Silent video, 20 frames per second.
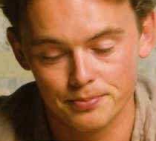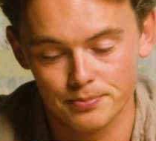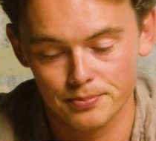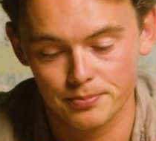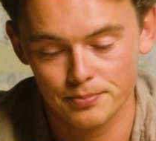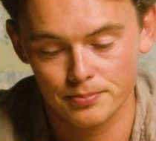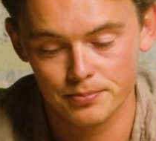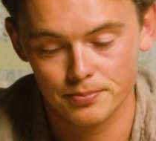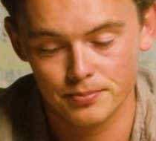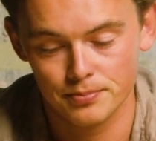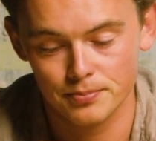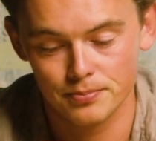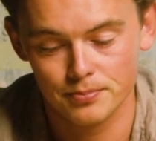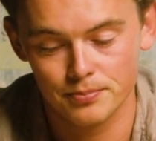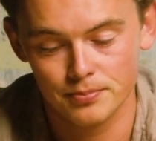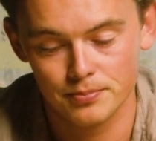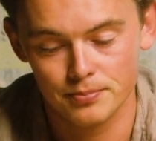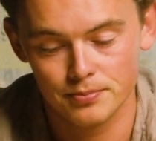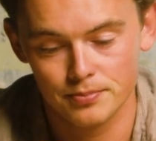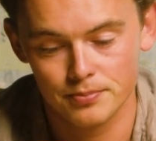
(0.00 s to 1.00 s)

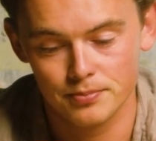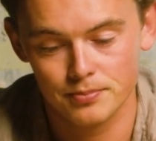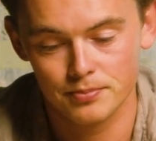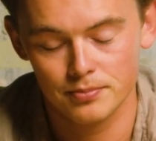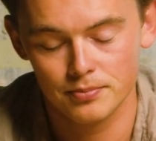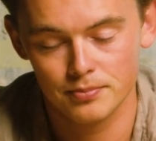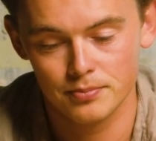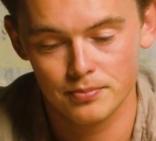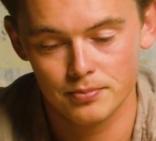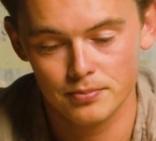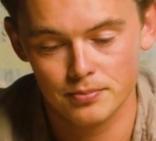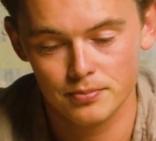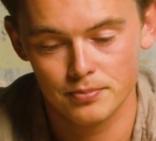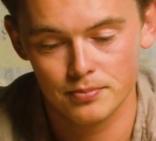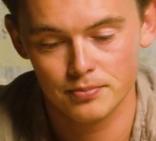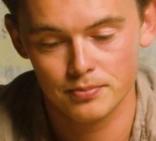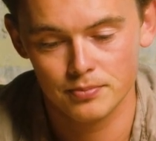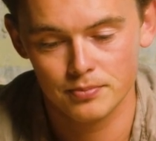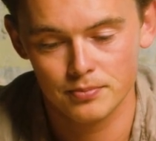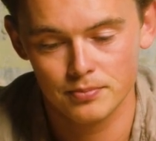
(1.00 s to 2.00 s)

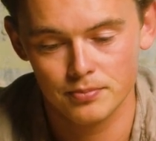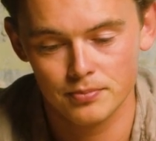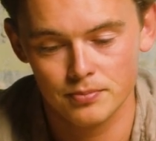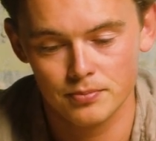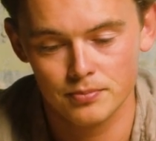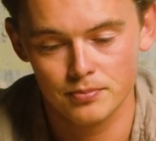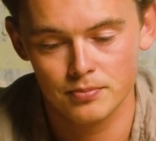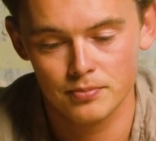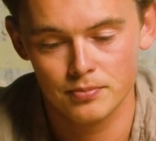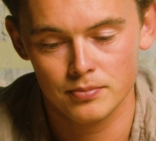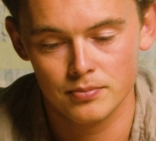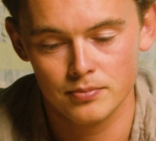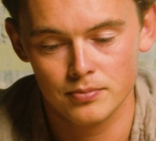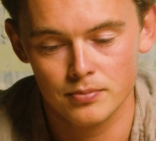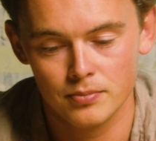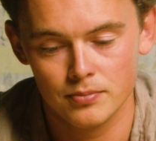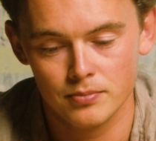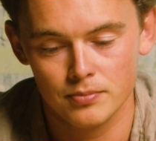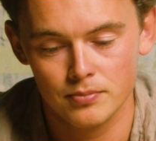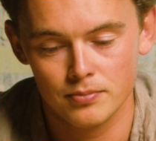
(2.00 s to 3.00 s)

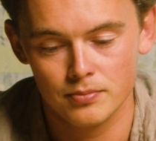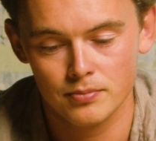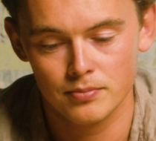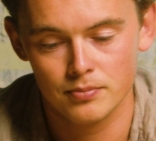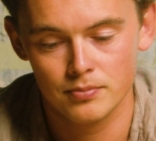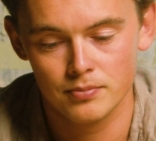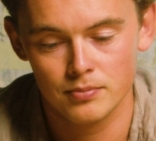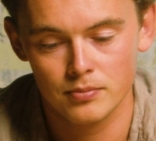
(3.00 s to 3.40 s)
Nobody speaks.